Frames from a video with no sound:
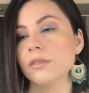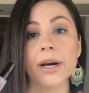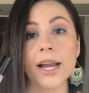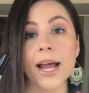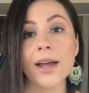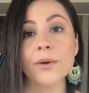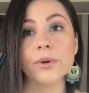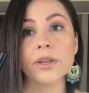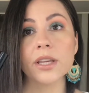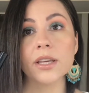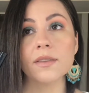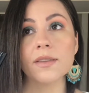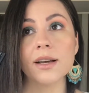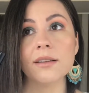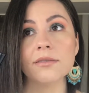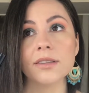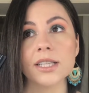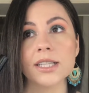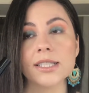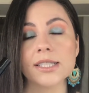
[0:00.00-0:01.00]
But I really
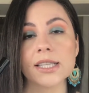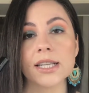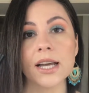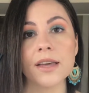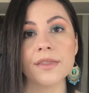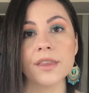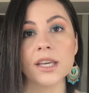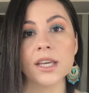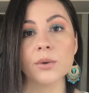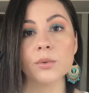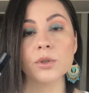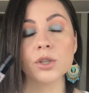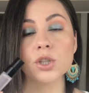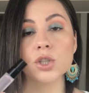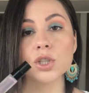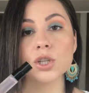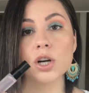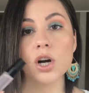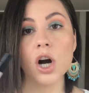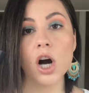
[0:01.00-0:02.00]
love this, and I think it would look